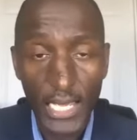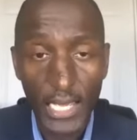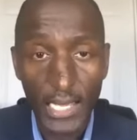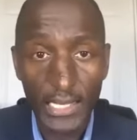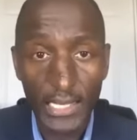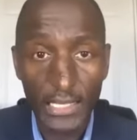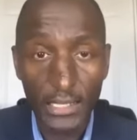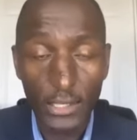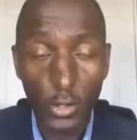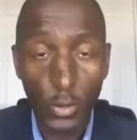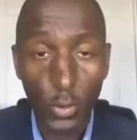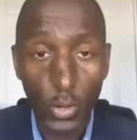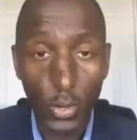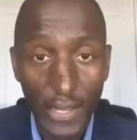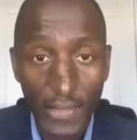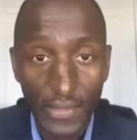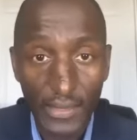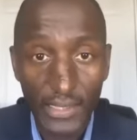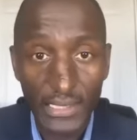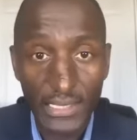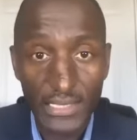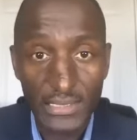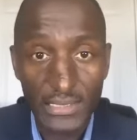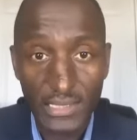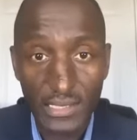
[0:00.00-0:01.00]

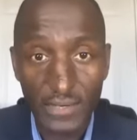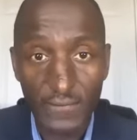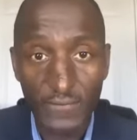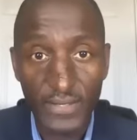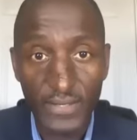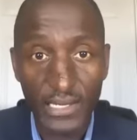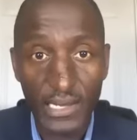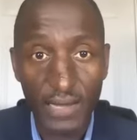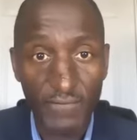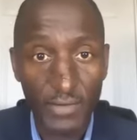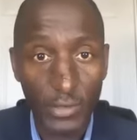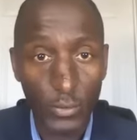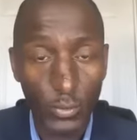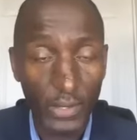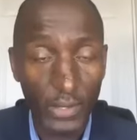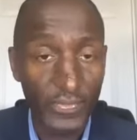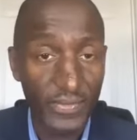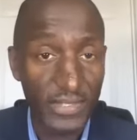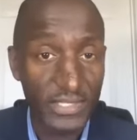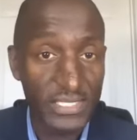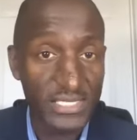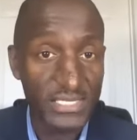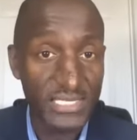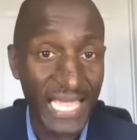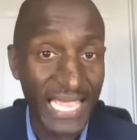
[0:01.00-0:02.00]
Equality is giving everyone the
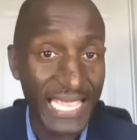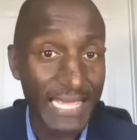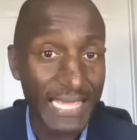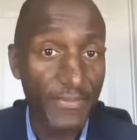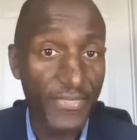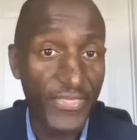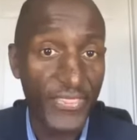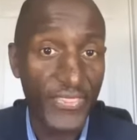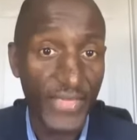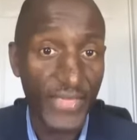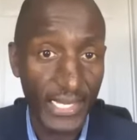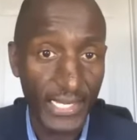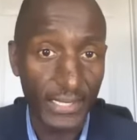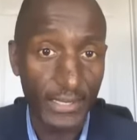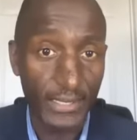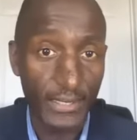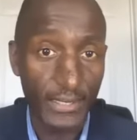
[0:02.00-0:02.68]
same thing.